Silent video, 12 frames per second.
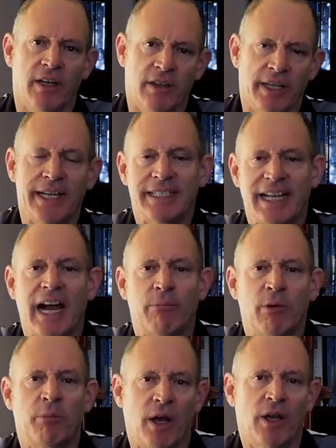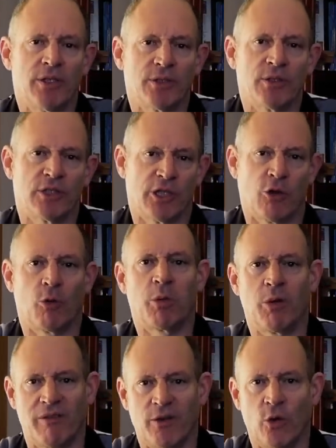These are proposals that were
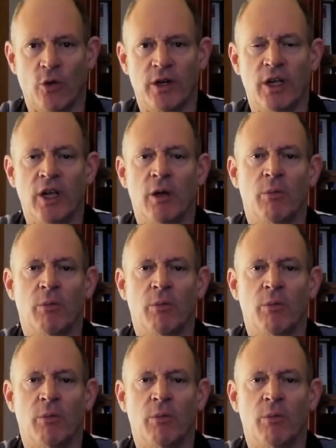put forward